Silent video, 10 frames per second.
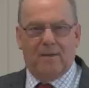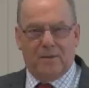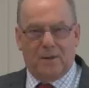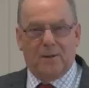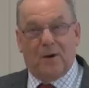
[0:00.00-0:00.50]

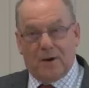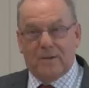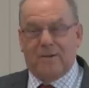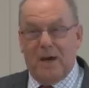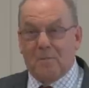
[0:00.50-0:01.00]
the Lord
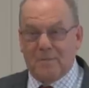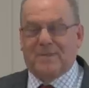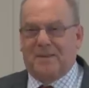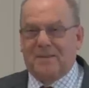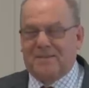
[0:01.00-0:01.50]
has
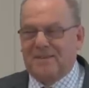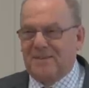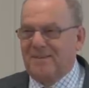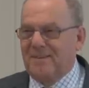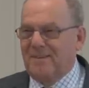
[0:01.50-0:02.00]
helped us.
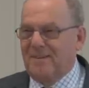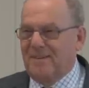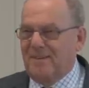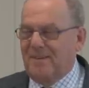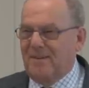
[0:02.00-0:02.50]

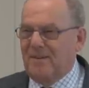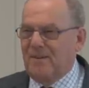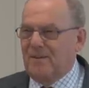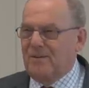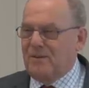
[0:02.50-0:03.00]

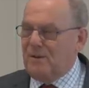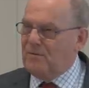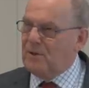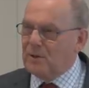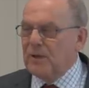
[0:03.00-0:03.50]
Do you
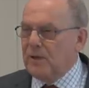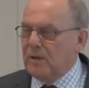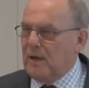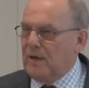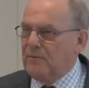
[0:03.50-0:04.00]
ever look at your
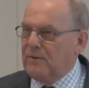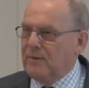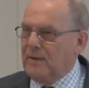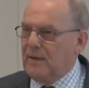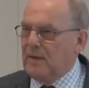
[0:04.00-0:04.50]
life and
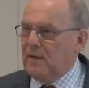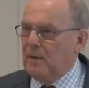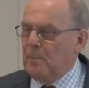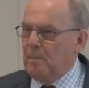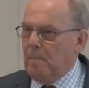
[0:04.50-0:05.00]
think,
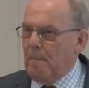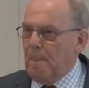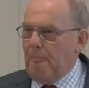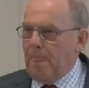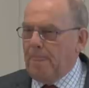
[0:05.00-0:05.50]

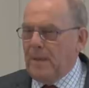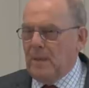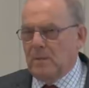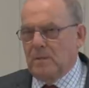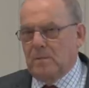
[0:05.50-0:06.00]
you
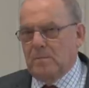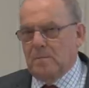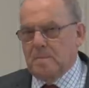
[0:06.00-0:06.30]
know,